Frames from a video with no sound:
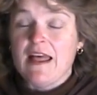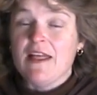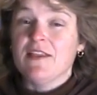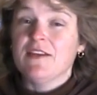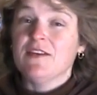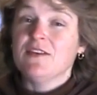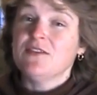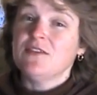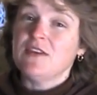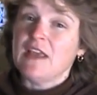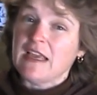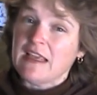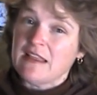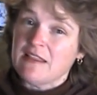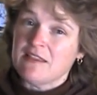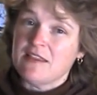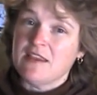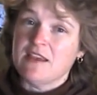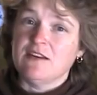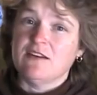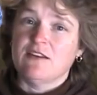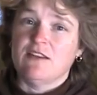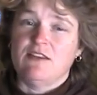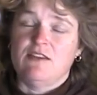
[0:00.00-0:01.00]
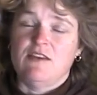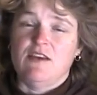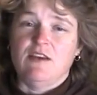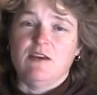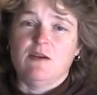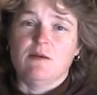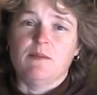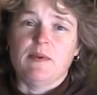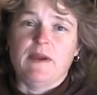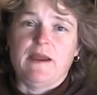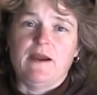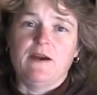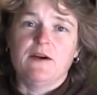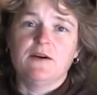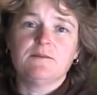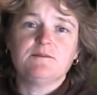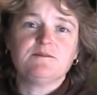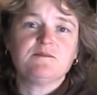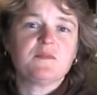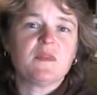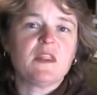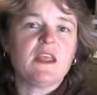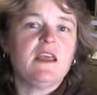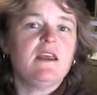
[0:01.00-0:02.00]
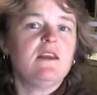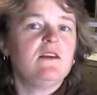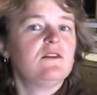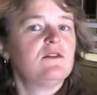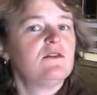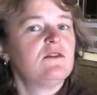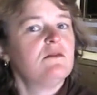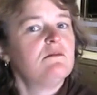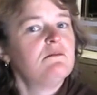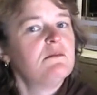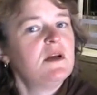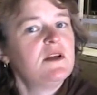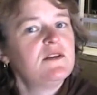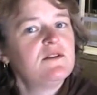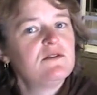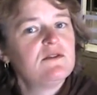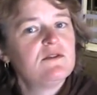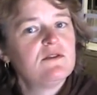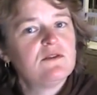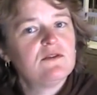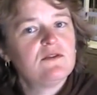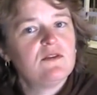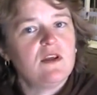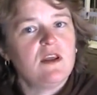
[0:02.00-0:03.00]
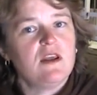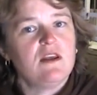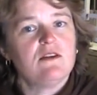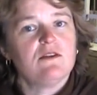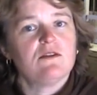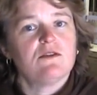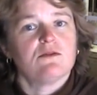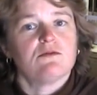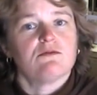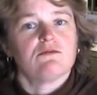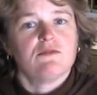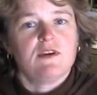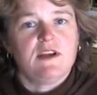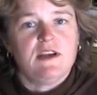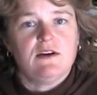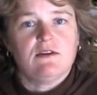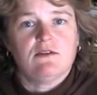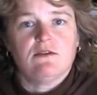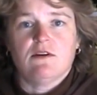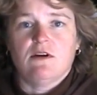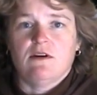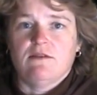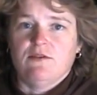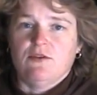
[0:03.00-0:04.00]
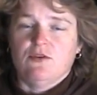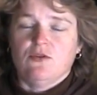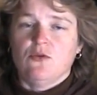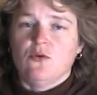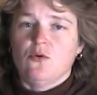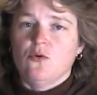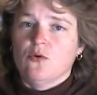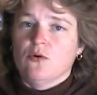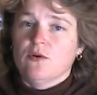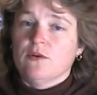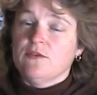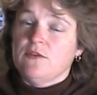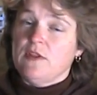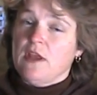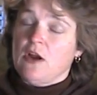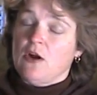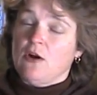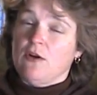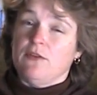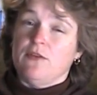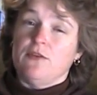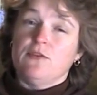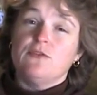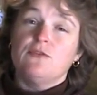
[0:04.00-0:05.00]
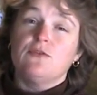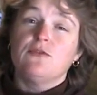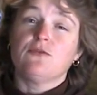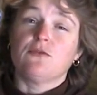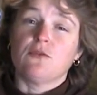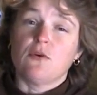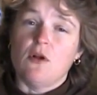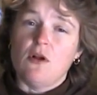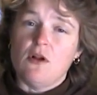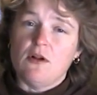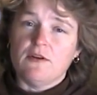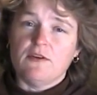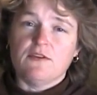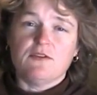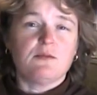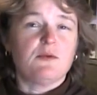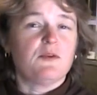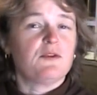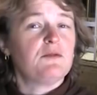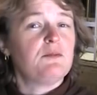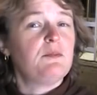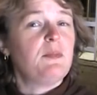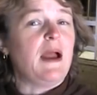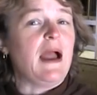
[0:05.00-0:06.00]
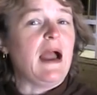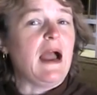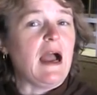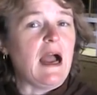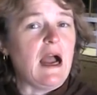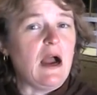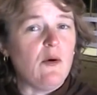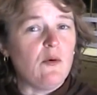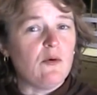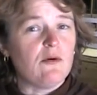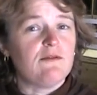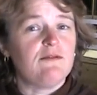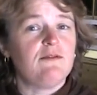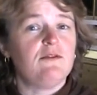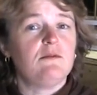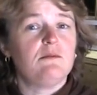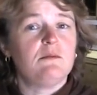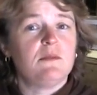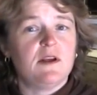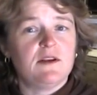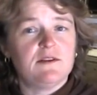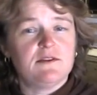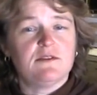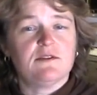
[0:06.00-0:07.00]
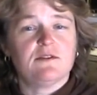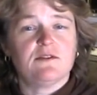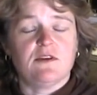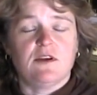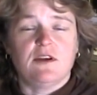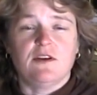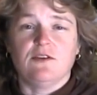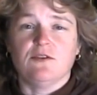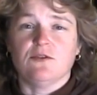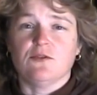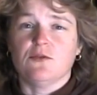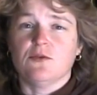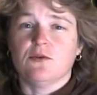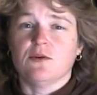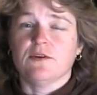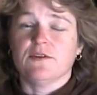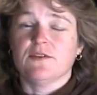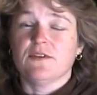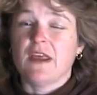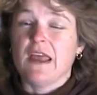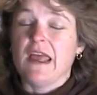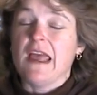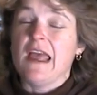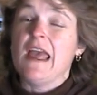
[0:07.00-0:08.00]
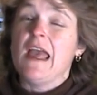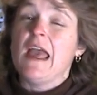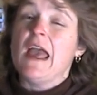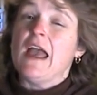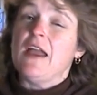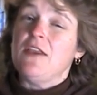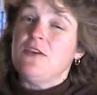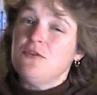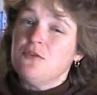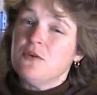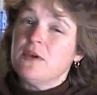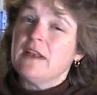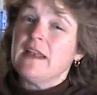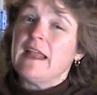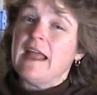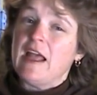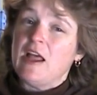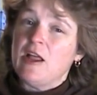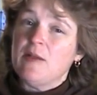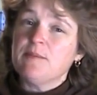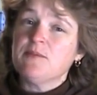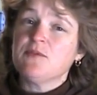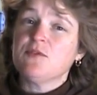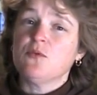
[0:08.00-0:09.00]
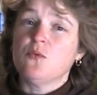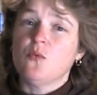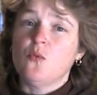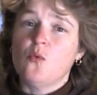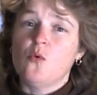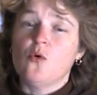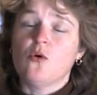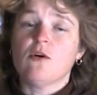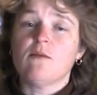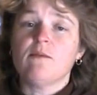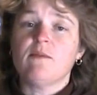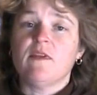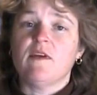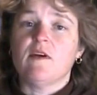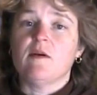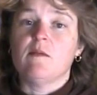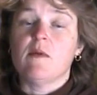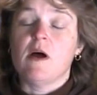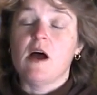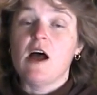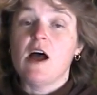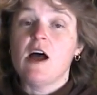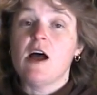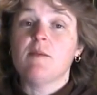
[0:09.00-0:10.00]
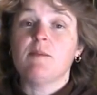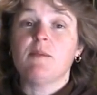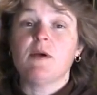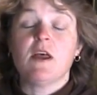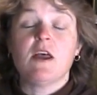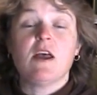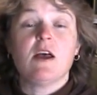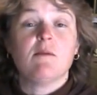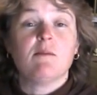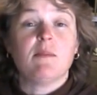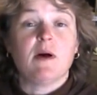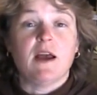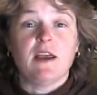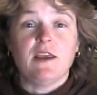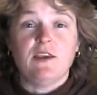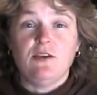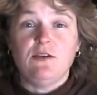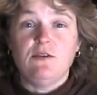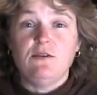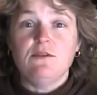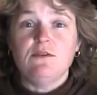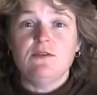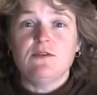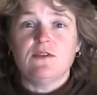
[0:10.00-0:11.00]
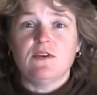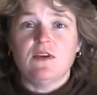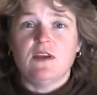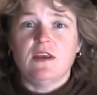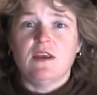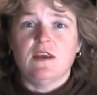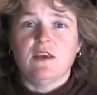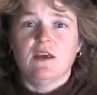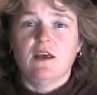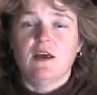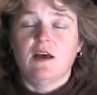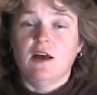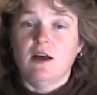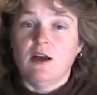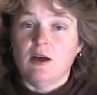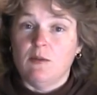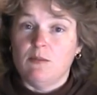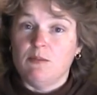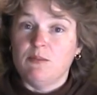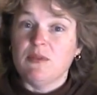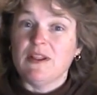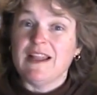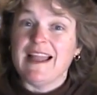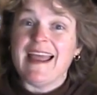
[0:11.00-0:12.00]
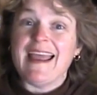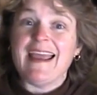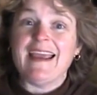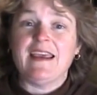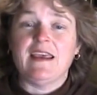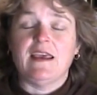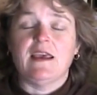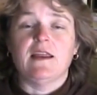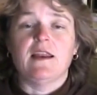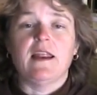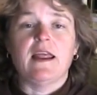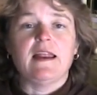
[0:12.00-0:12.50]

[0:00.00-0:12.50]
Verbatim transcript: The second thing to think about is the muscles in the rear of your horse. They are the strongest, most powerful muscles in your horse, and you can help to warm them up by using a blanket.